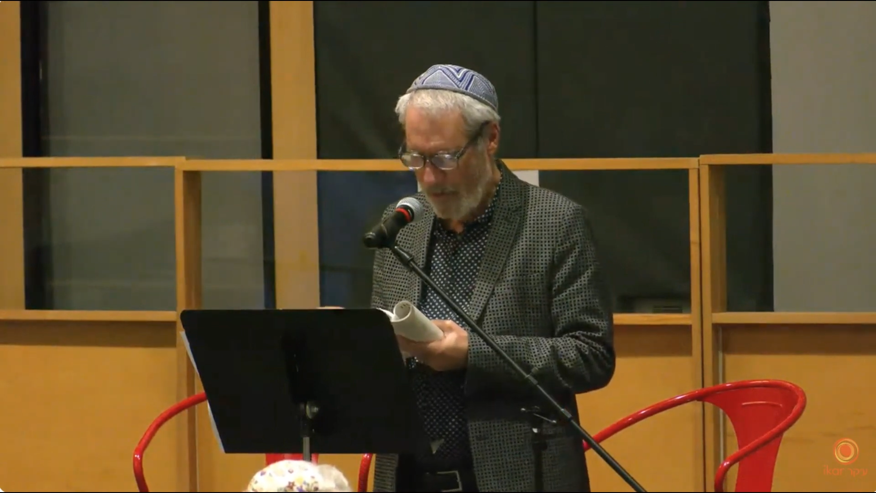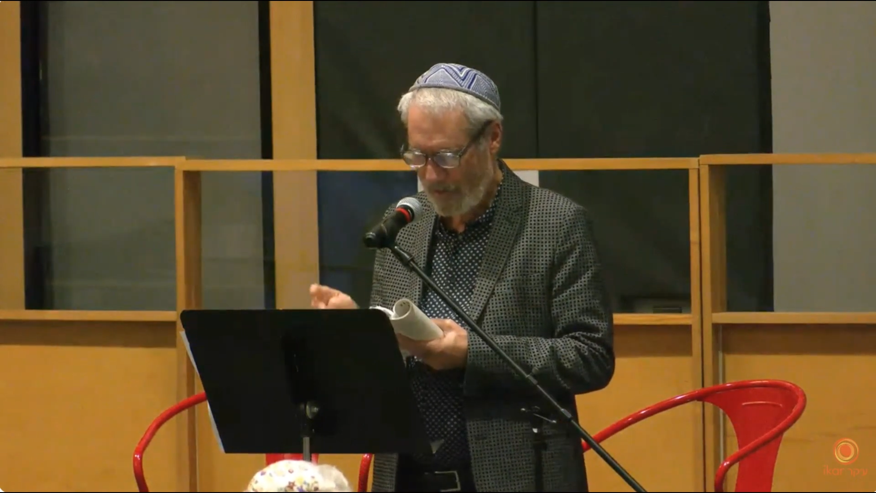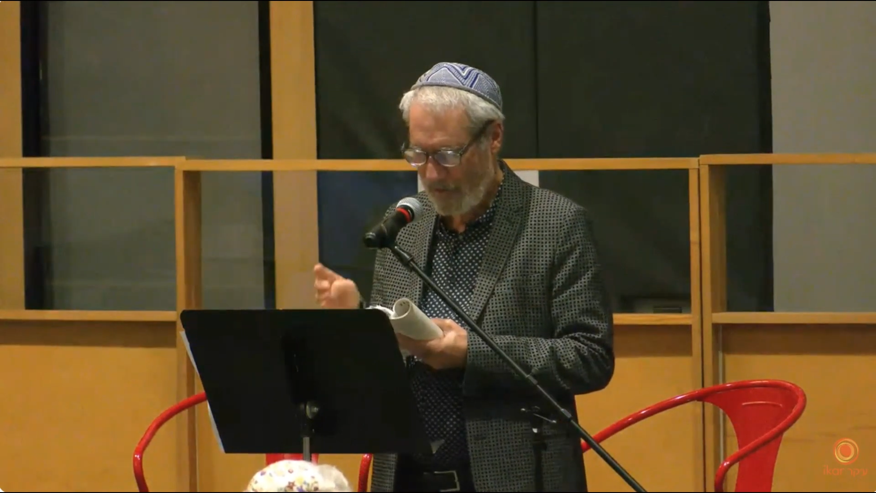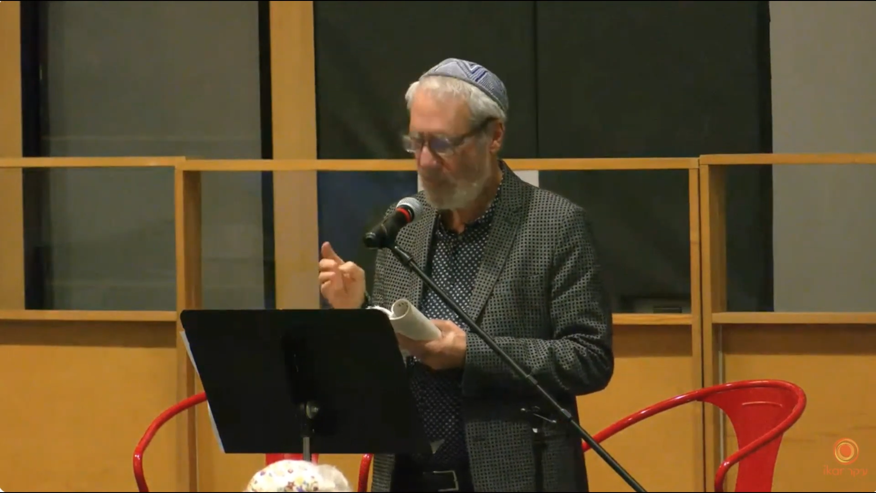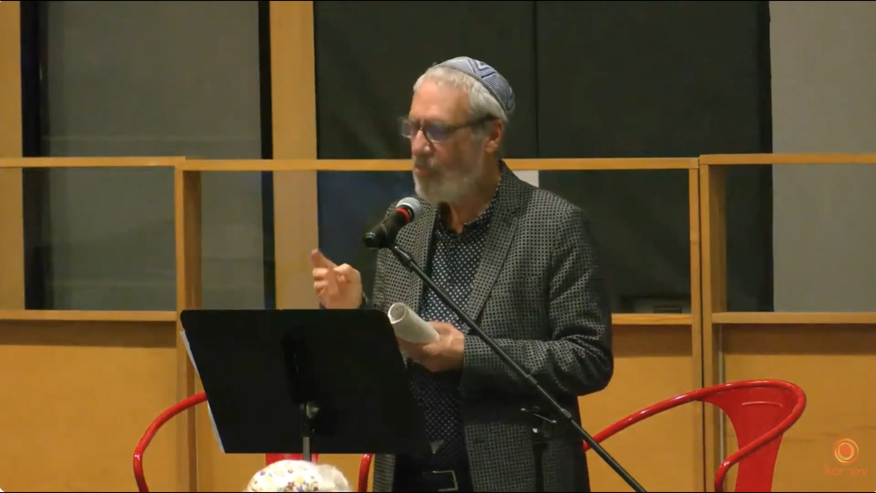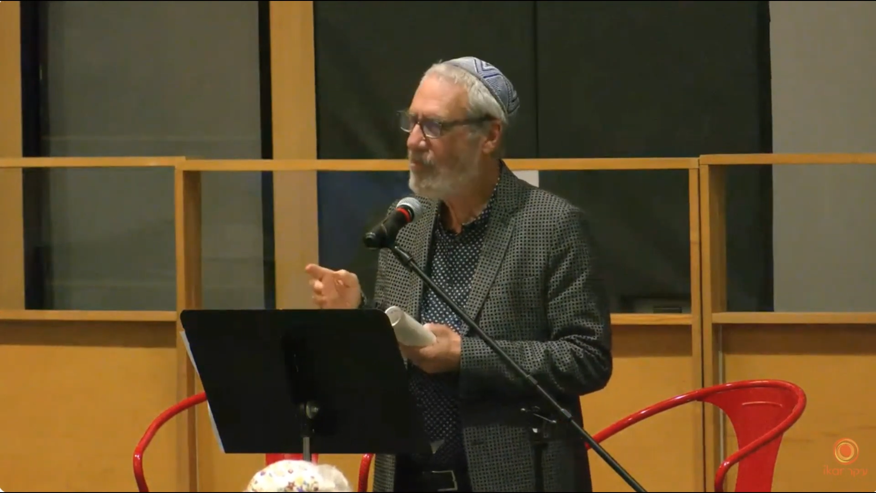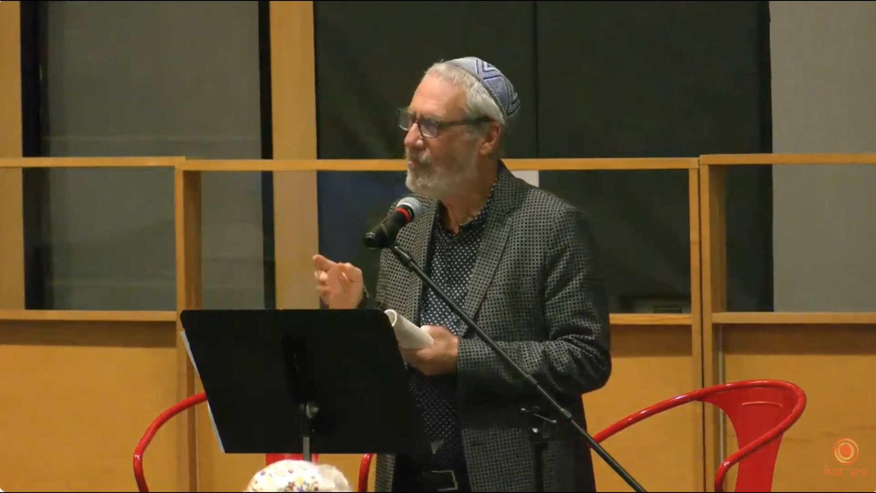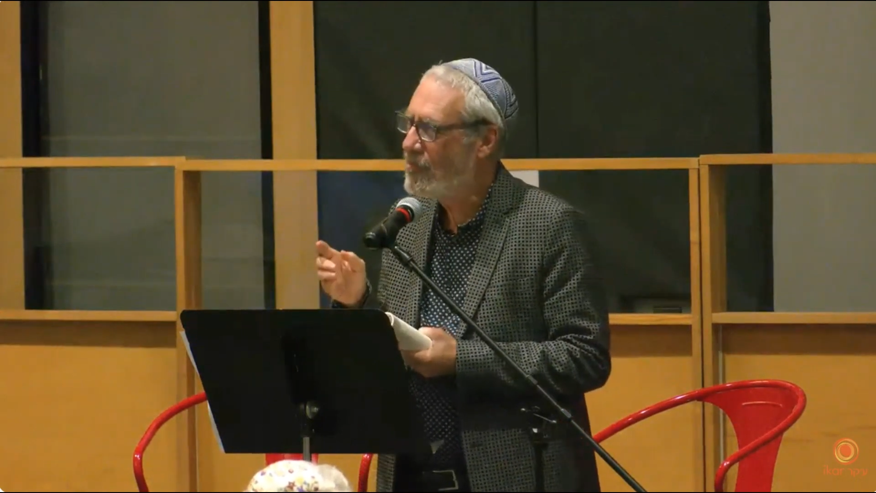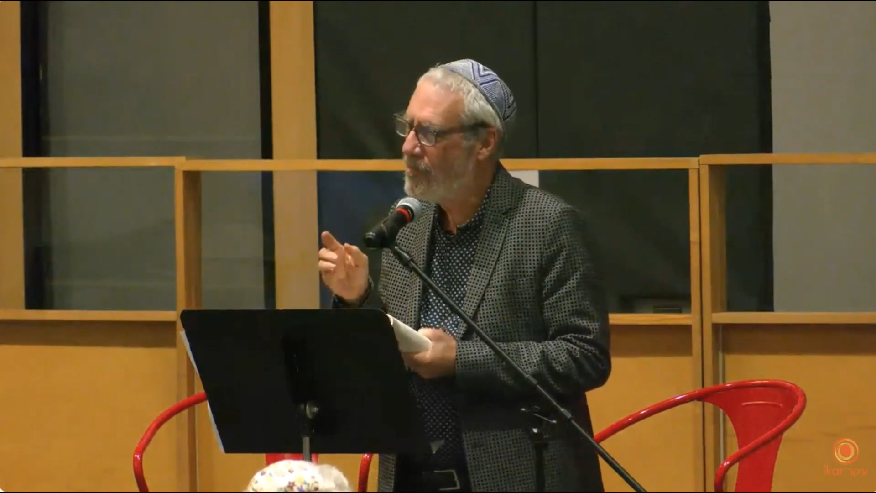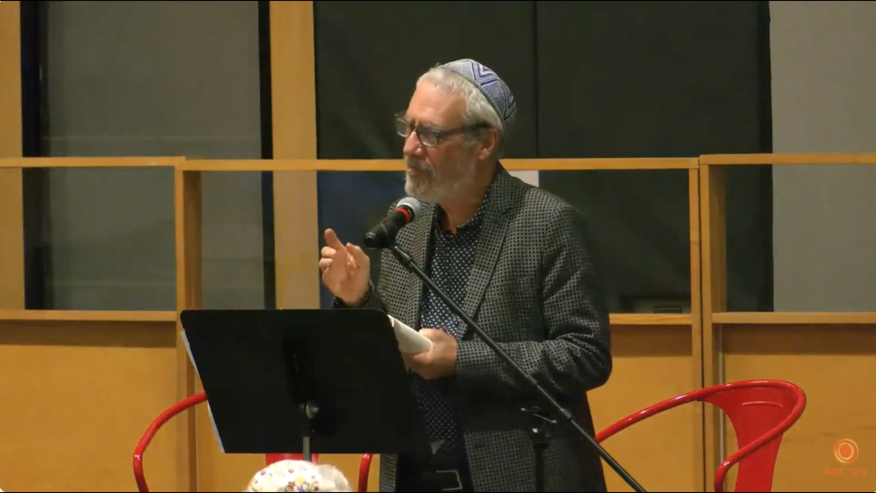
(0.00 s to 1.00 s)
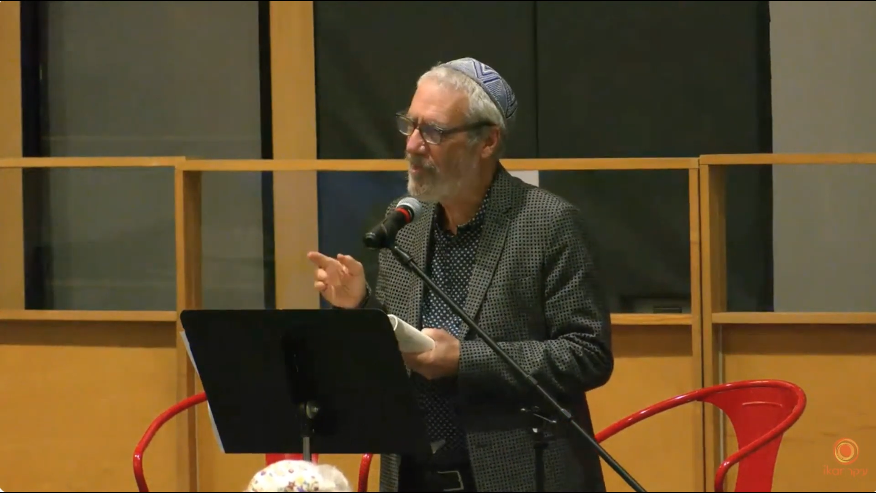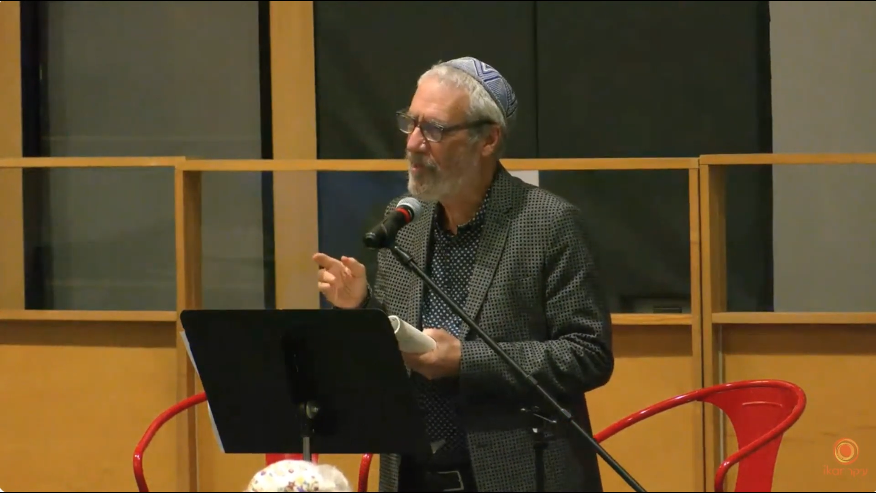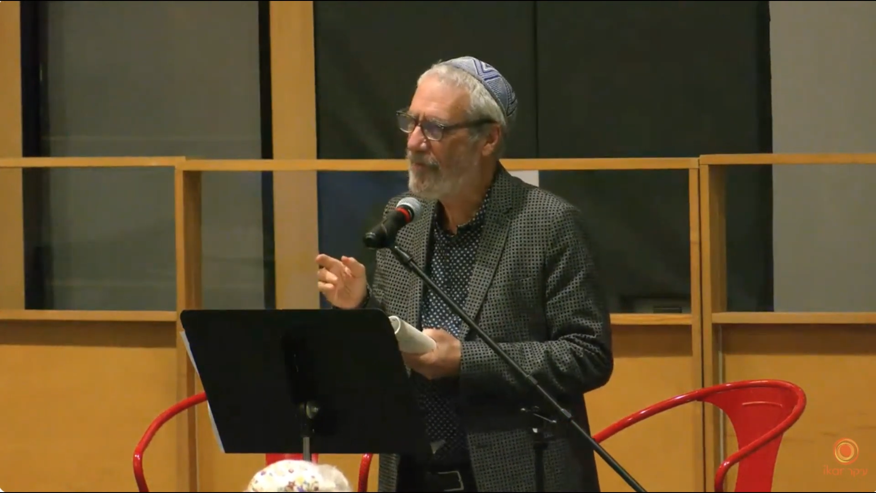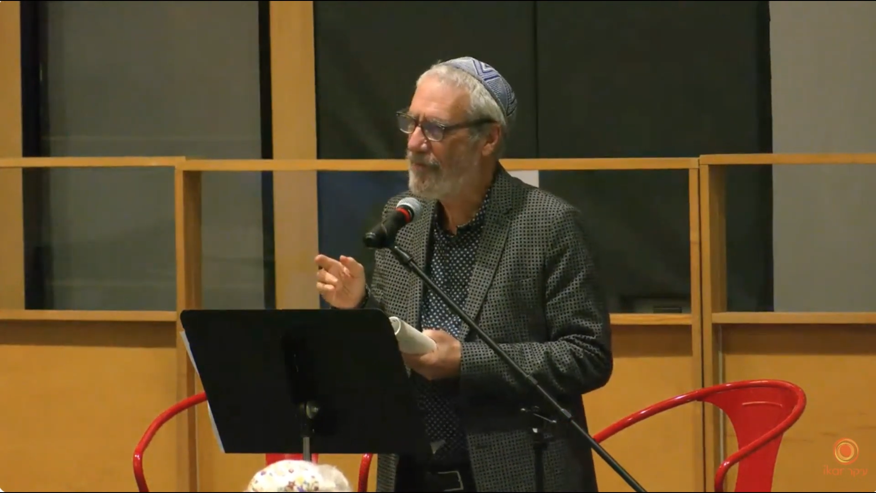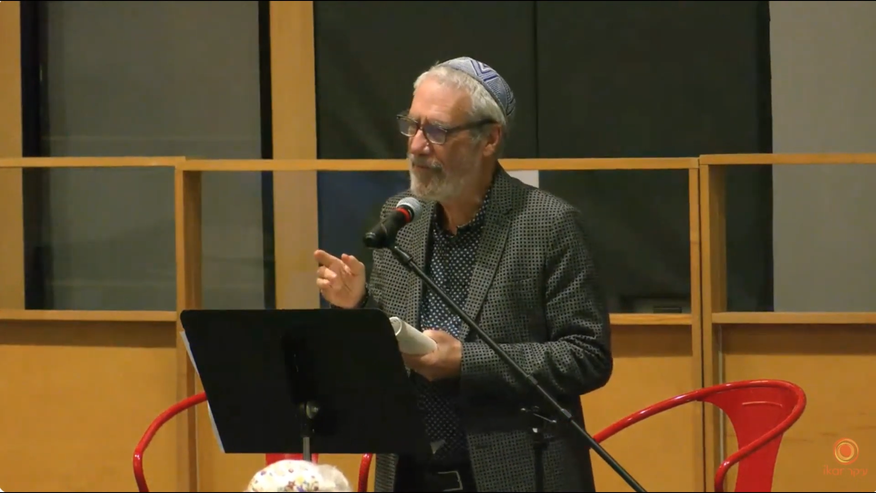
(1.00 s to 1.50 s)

towards himself